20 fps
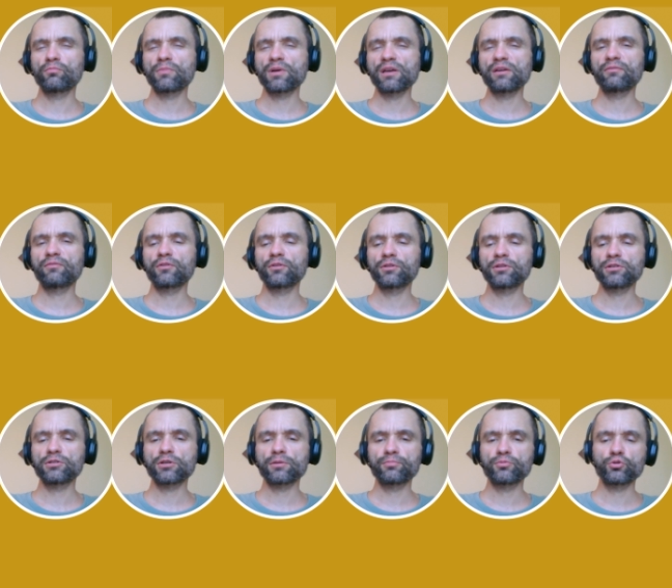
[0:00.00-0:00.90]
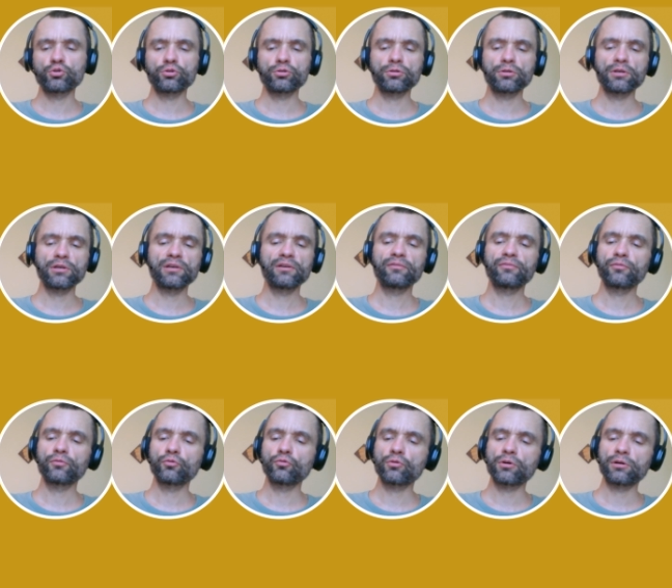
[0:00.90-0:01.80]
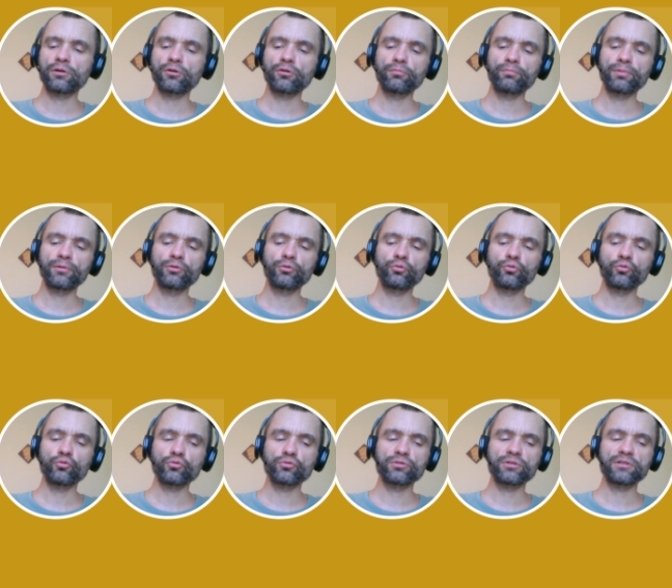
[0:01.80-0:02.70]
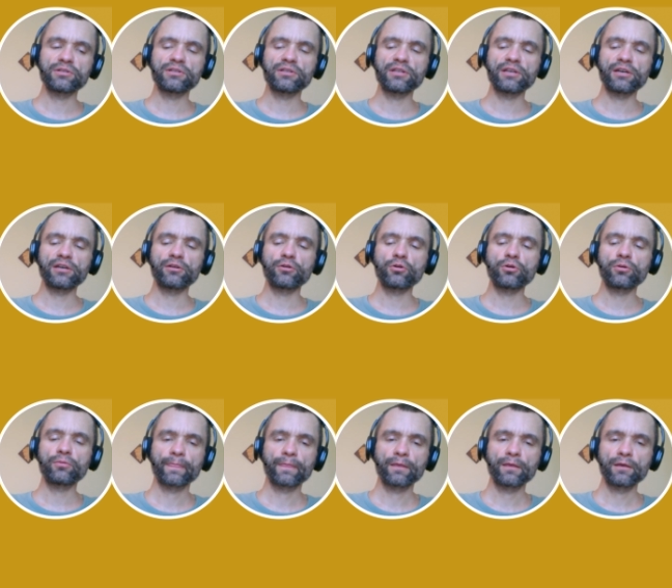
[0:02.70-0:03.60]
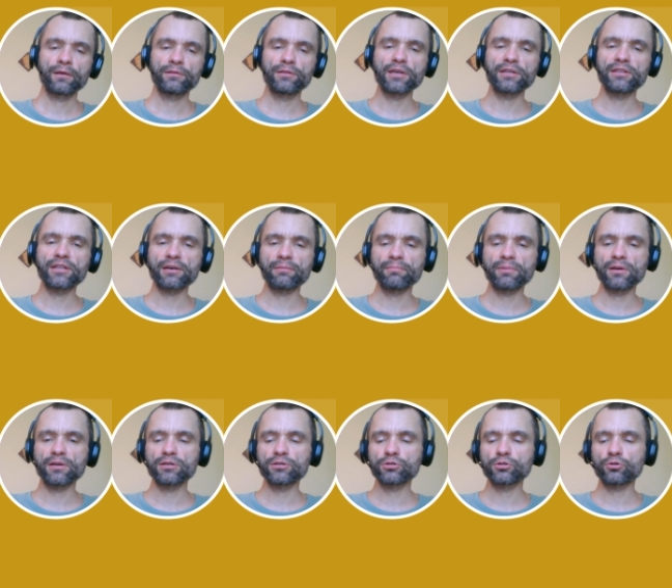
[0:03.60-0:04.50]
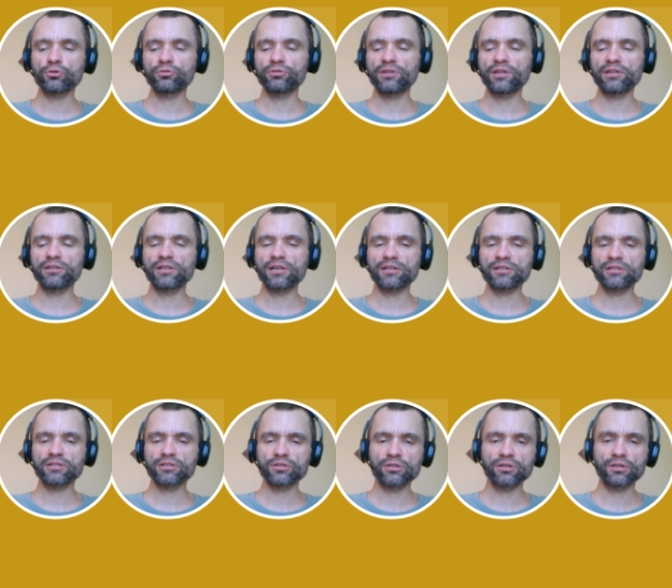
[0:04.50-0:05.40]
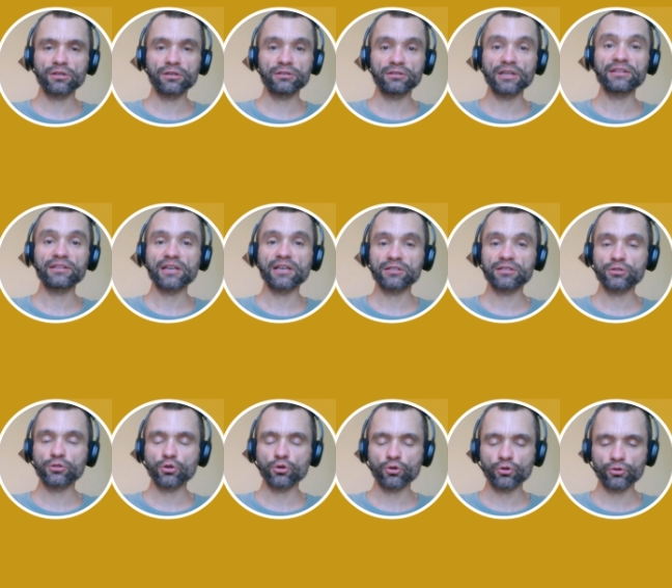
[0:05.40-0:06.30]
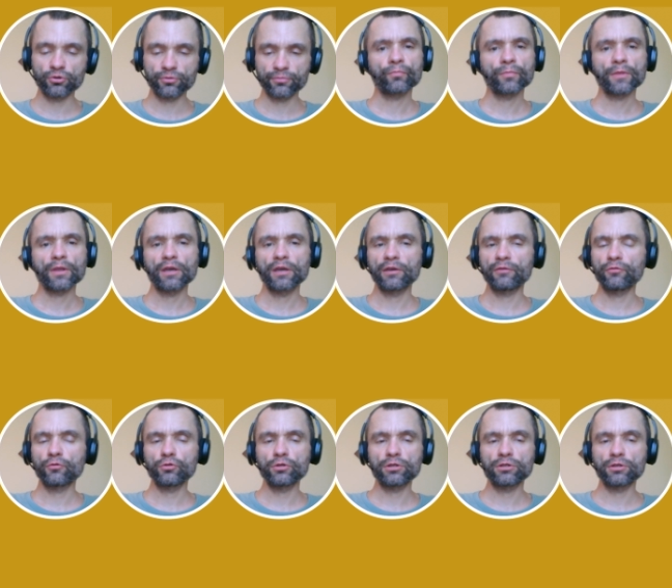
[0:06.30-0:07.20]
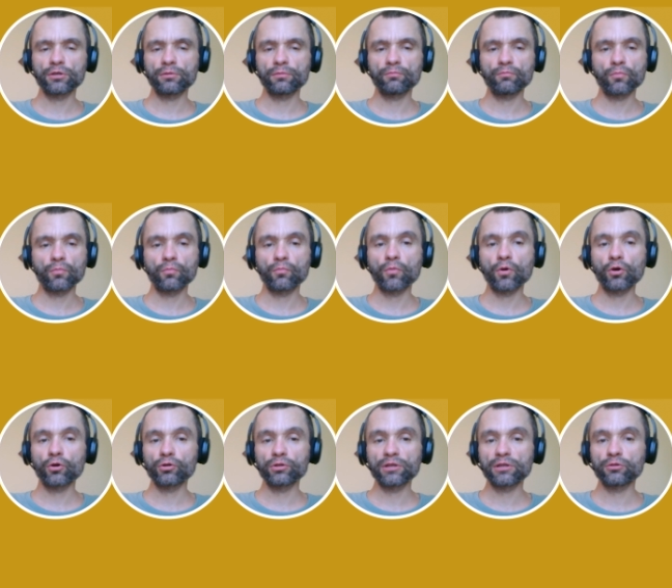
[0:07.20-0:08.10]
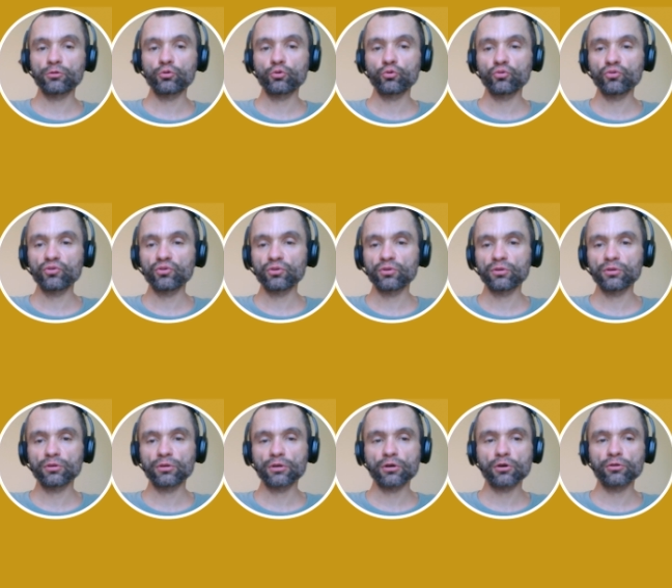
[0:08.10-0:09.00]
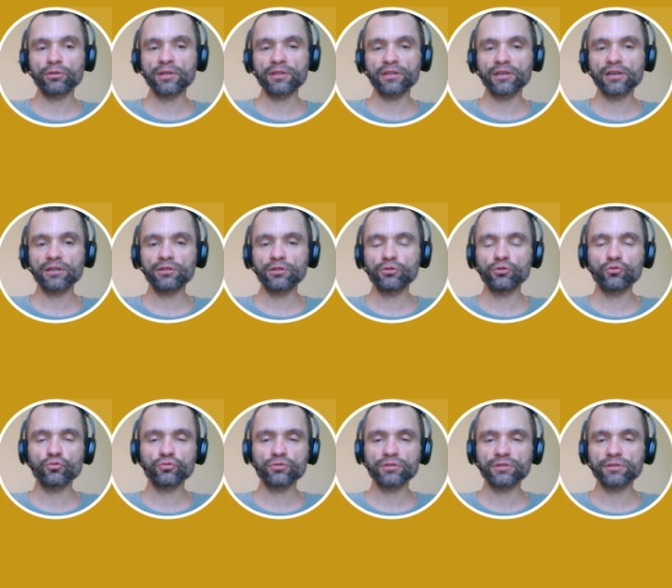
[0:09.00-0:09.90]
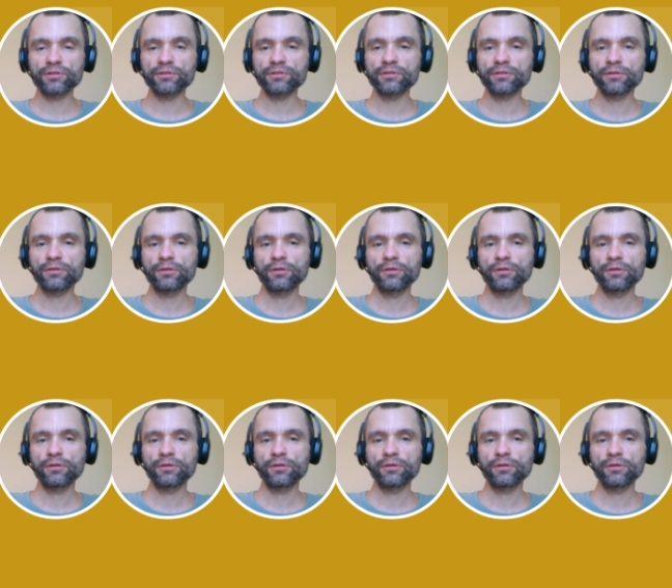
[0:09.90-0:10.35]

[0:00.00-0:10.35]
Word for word: may want this option if you are open to using their database or data, data store. If you need um, more than two authenticated users,